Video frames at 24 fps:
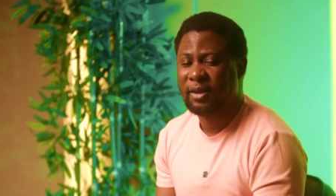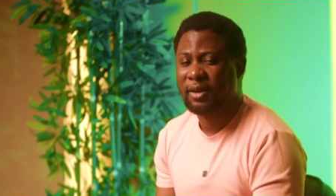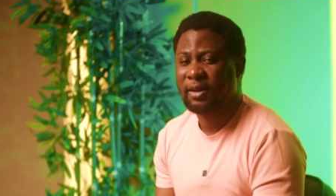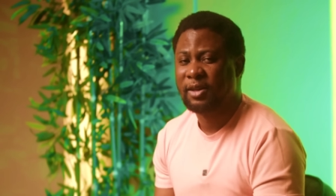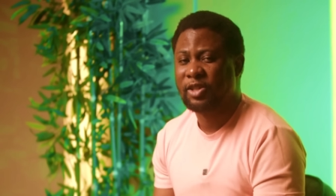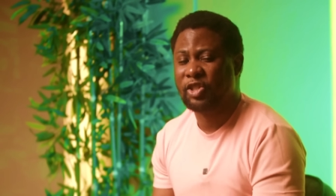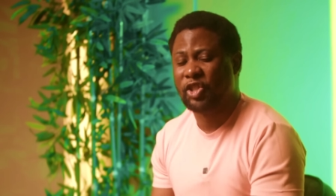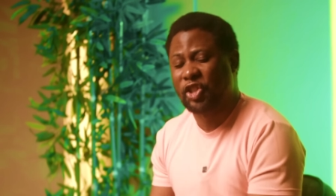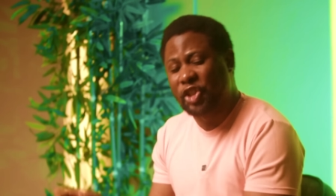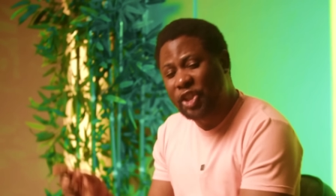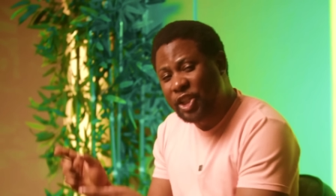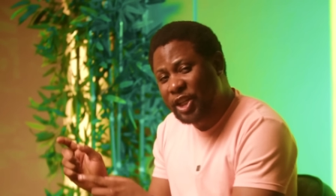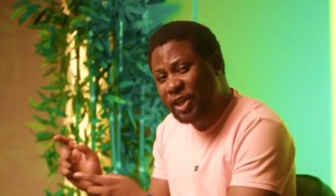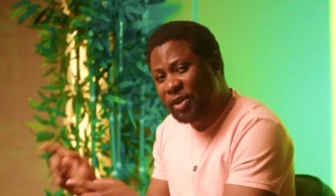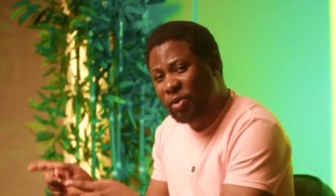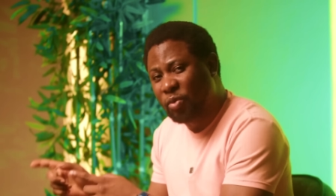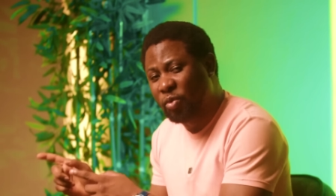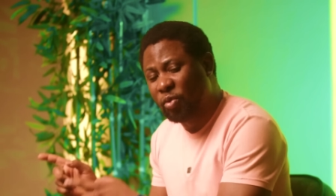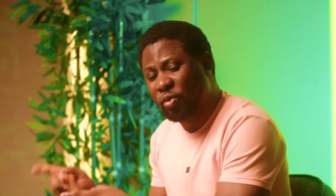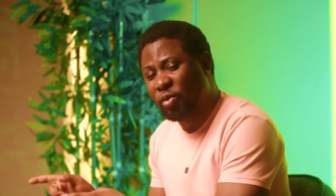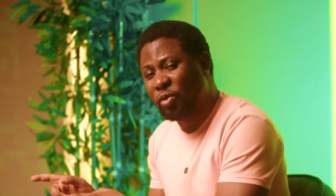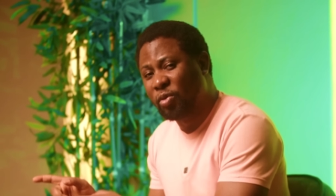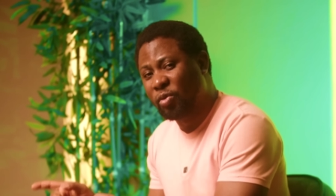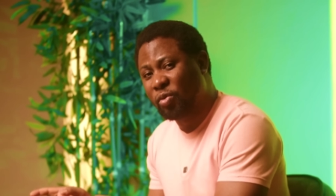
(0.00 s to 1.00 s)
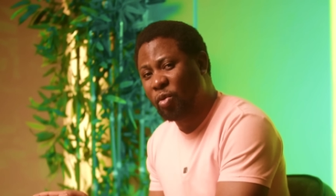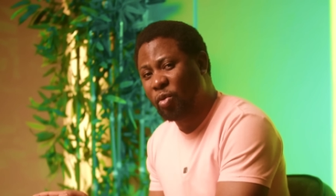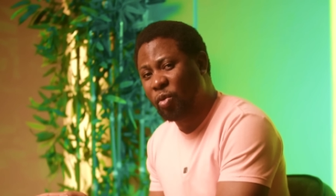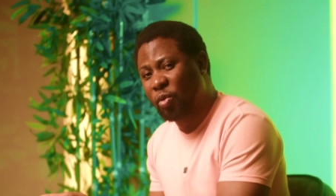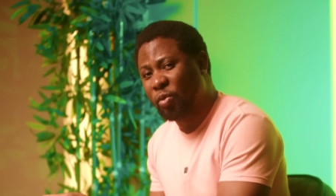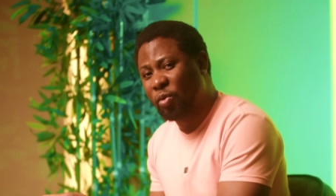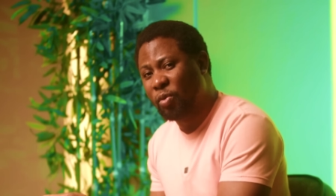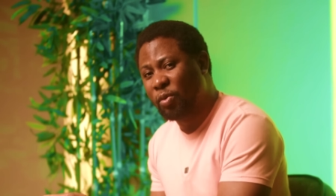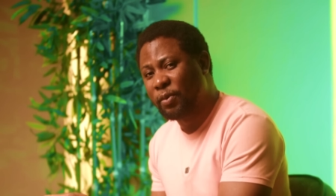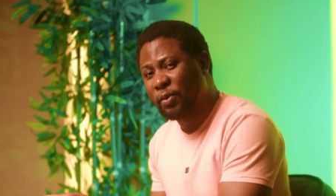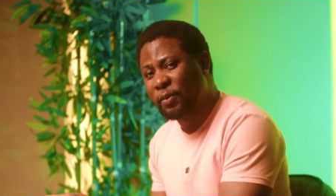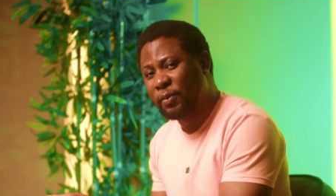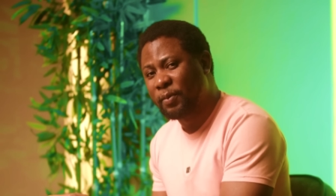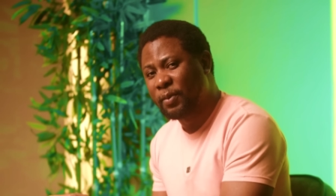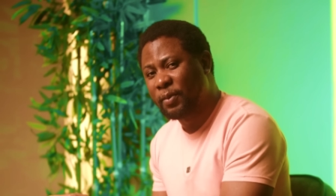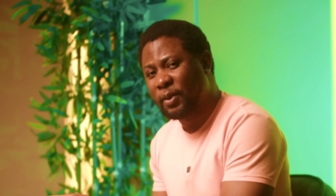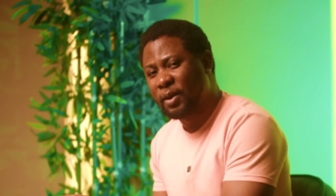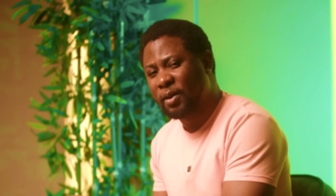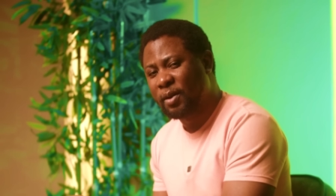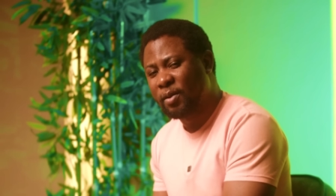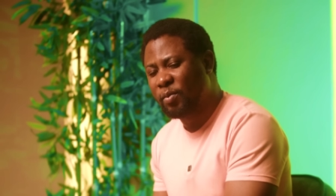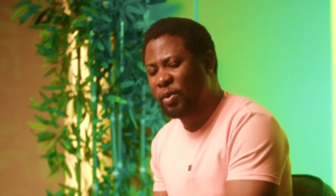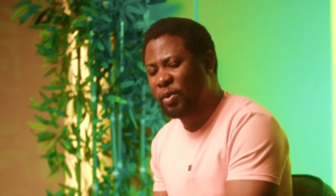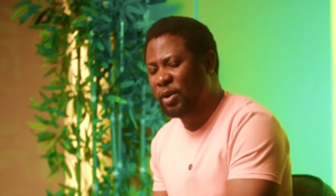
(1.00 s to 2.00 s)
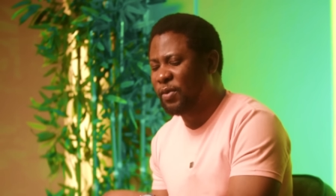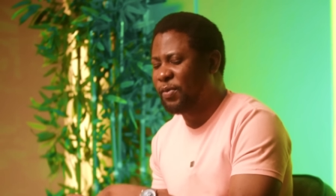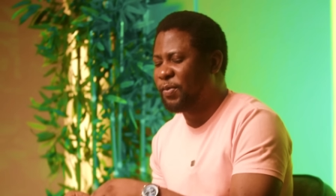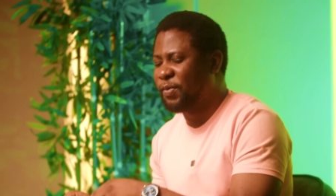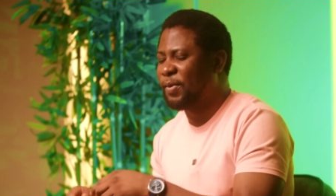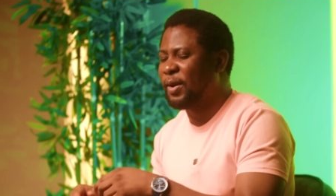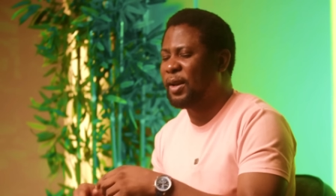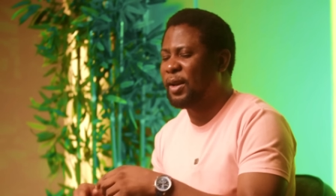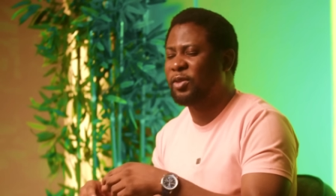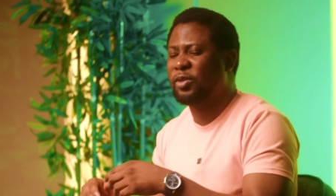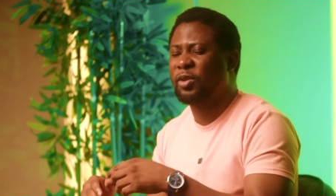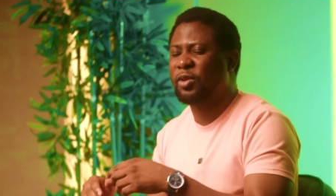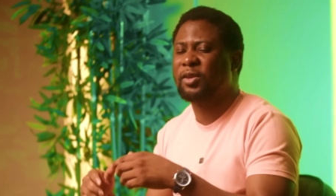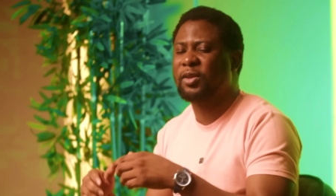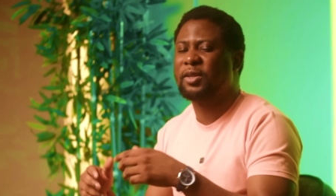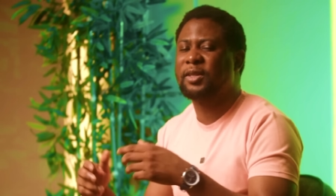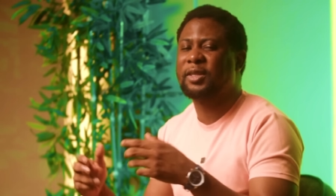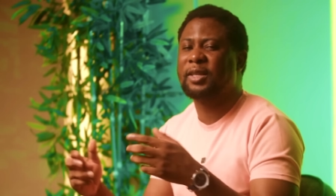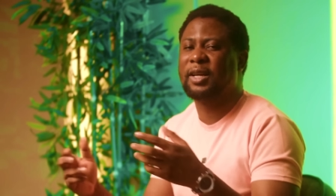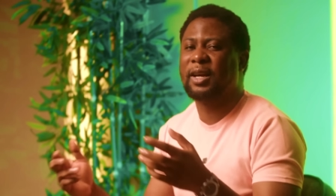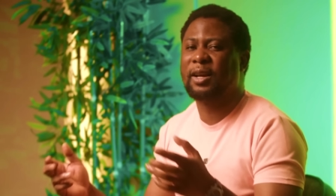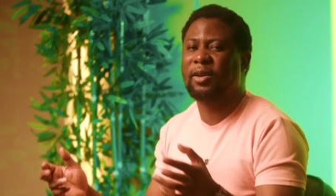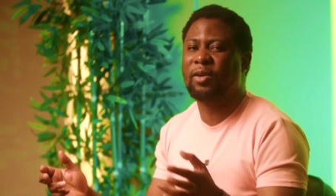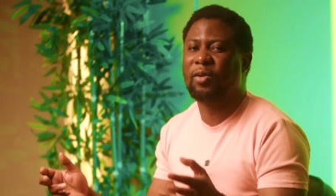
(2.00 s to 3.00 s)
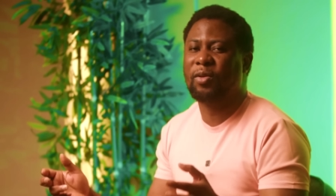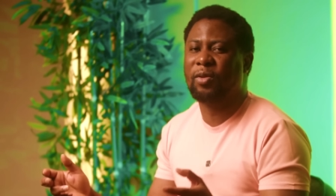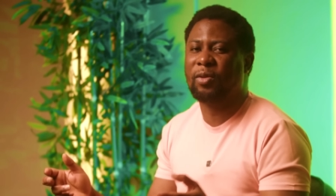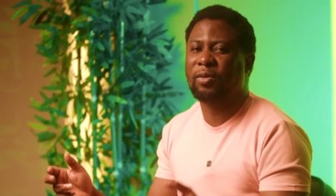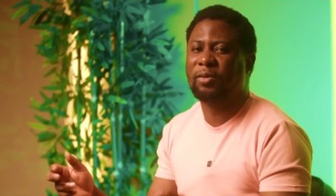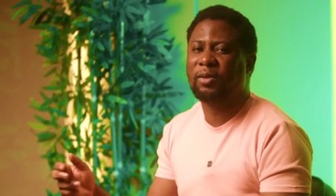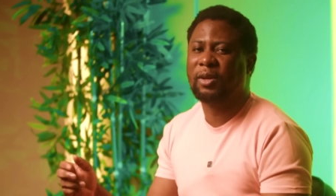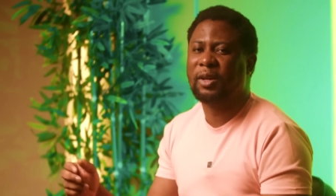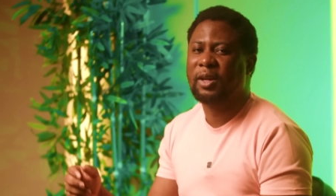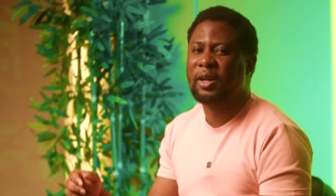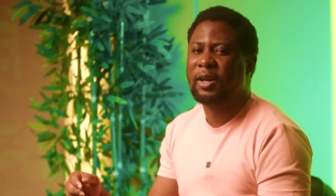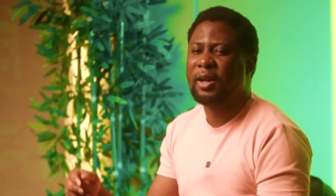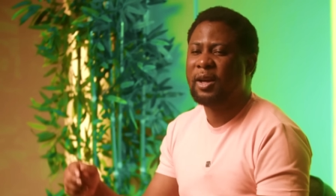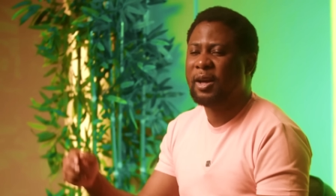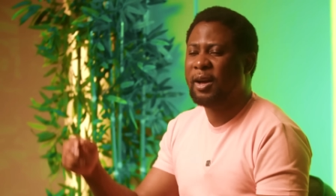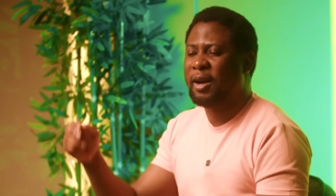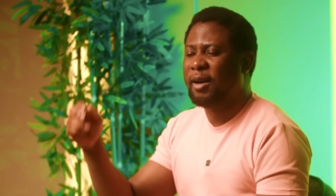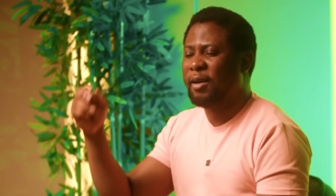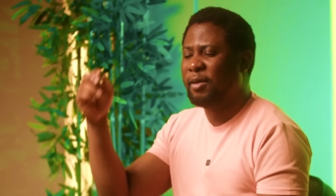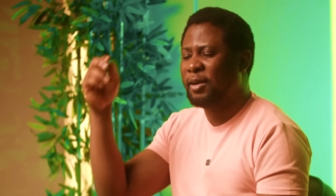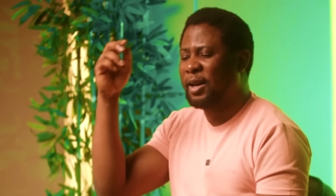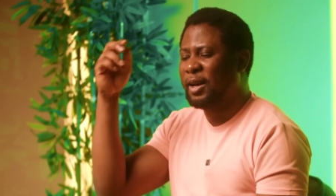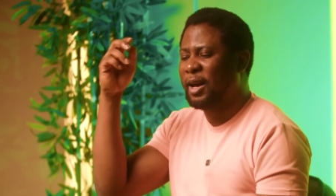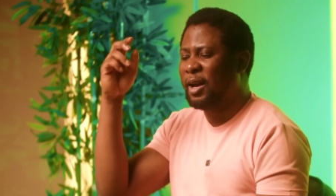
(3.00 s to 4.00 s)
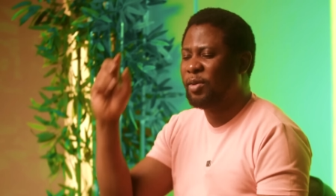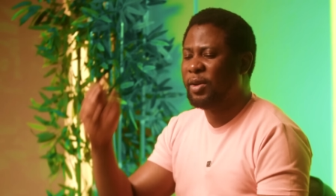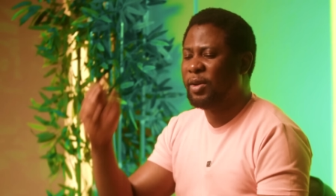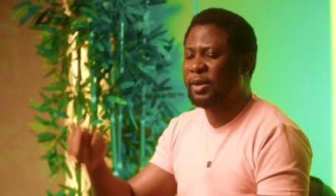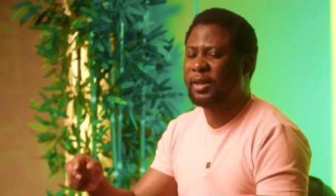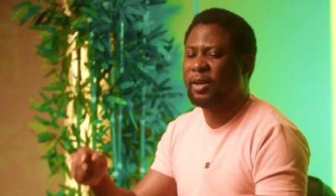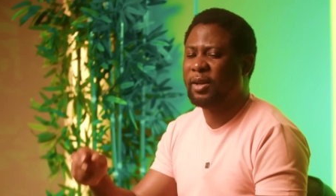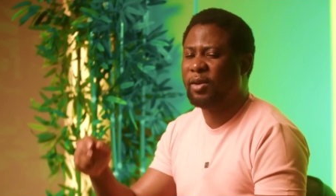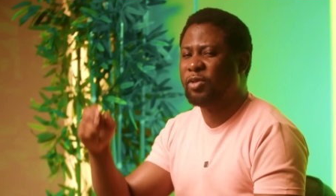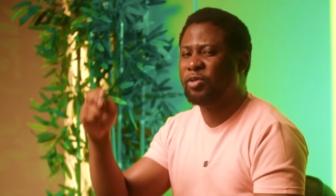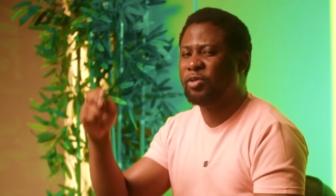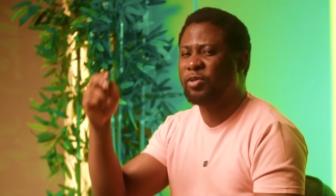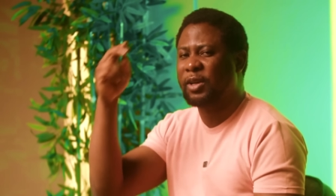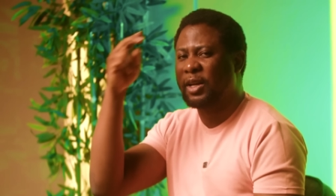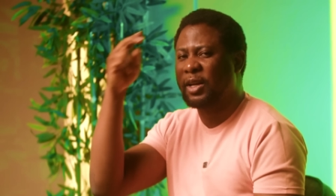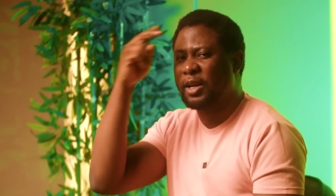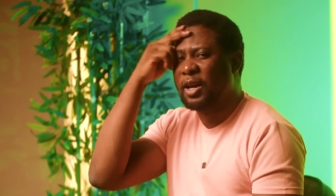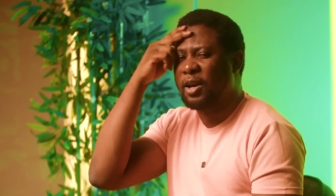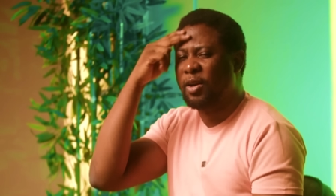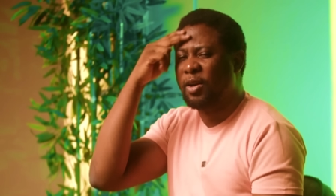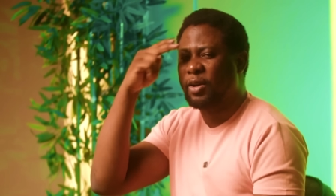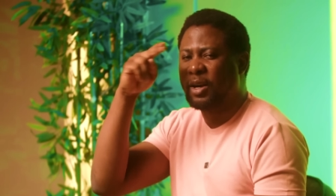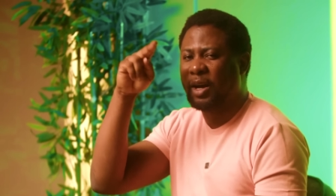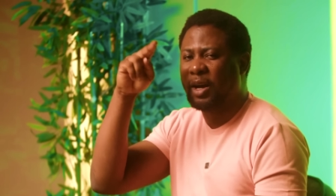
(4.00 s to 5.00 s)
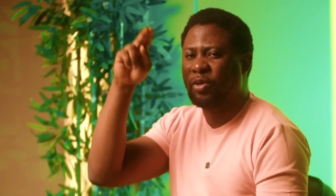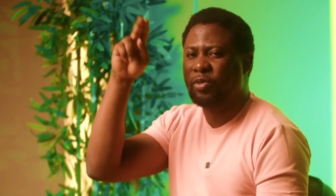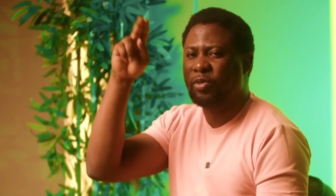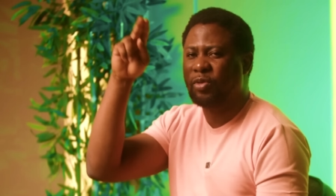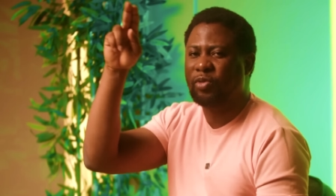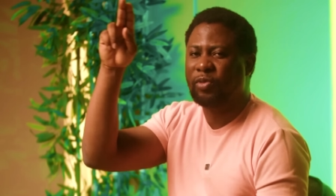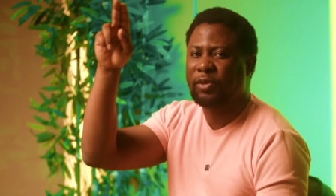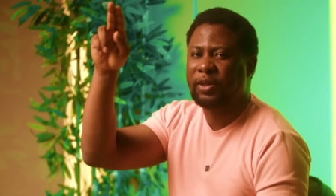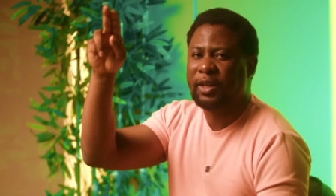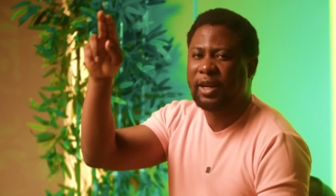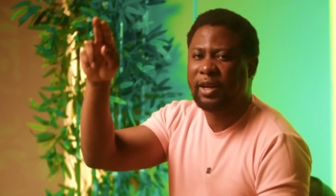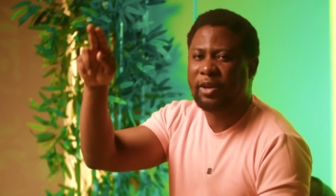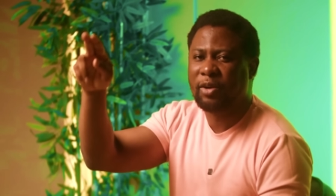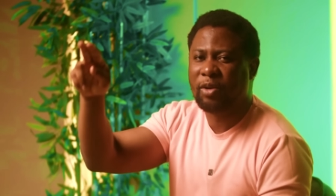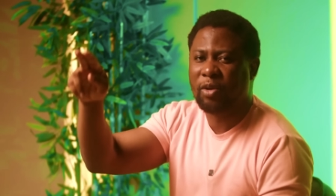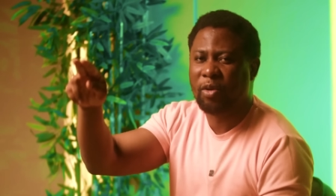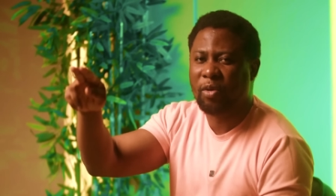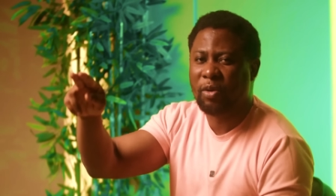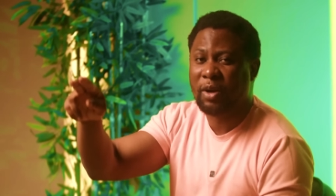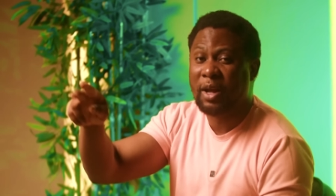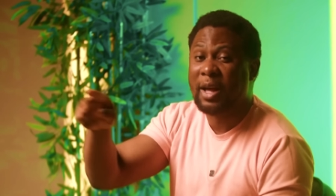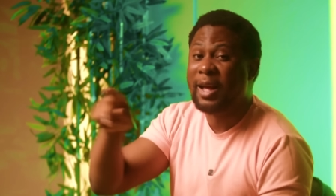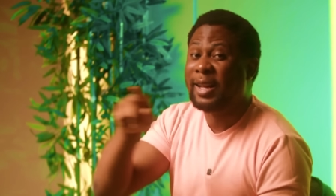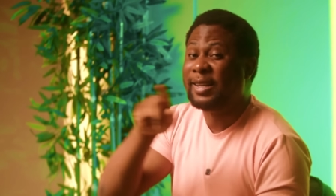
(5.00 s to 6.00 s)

She couldn't go. But the friend just said, oh, they anointed us today. We are you to take your own.